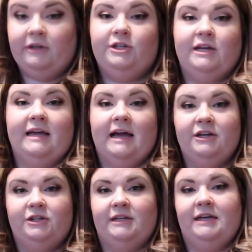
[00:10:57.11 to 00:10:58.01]

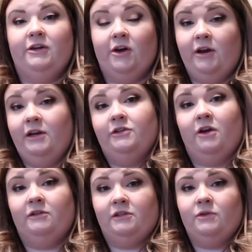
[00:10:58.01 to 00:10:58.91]
GHD curling
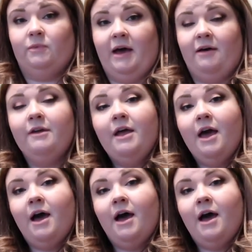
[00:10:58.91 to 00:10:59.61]
tongs as well.